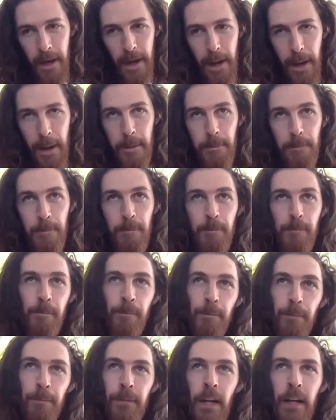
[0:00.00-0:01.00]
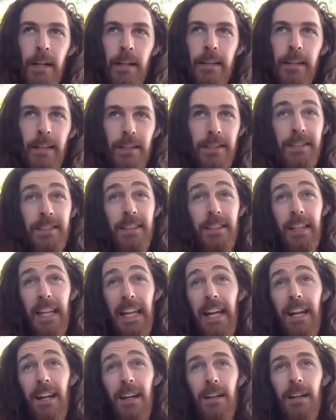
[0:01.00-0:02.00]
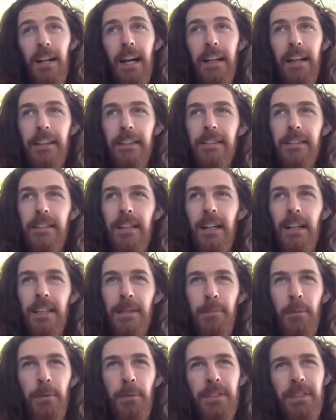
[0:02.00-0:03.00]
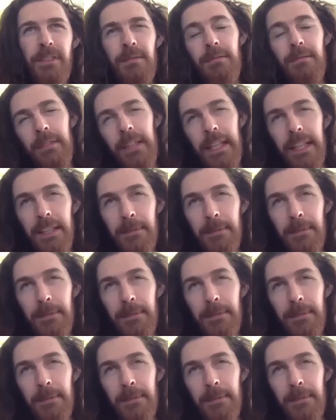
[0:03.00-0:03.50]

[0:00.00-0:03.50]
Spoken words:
They're still there, and I suppose the